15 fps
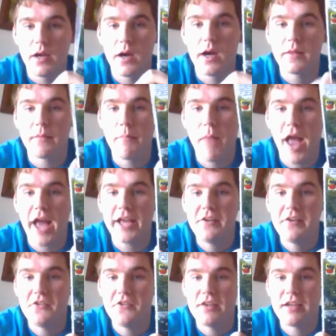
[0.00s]
On the back,
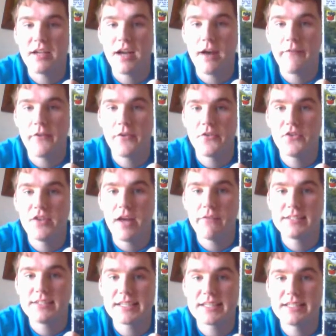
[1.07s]
you'll see a cover of
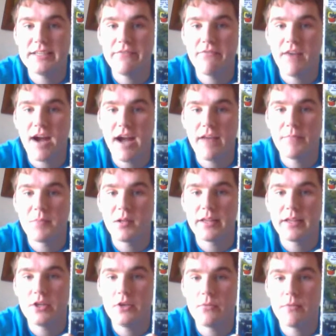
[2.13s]
765
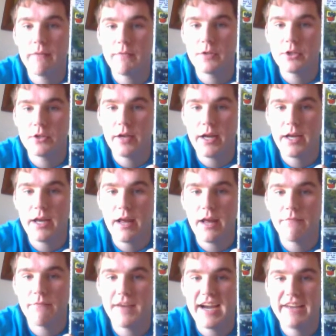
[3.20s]
pulling the New River train
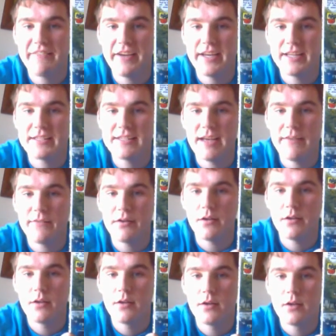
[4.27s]
and
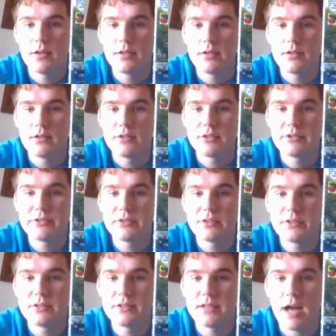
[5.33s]
587
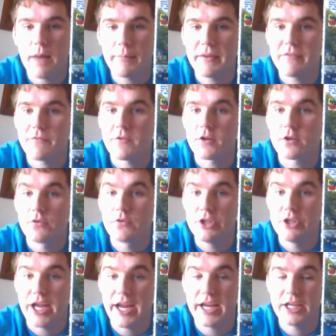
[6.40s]
stopping for a crew
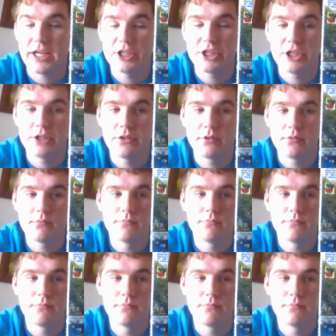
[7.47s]
change.